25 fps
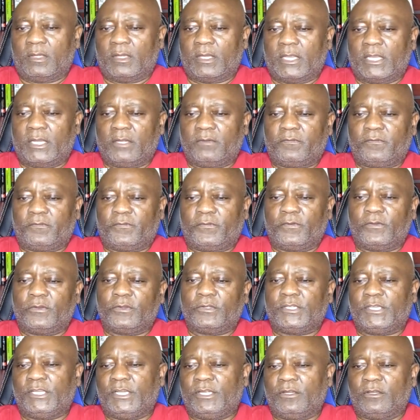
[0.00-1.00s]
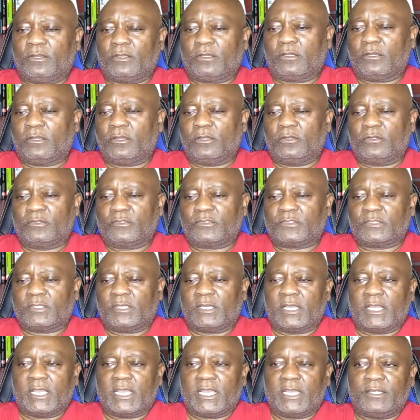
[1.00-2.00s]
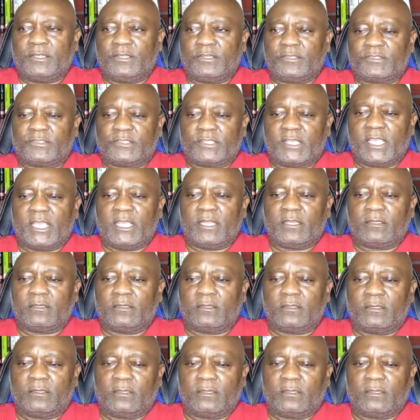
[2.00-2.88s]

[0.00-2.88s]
and funding occurs at the state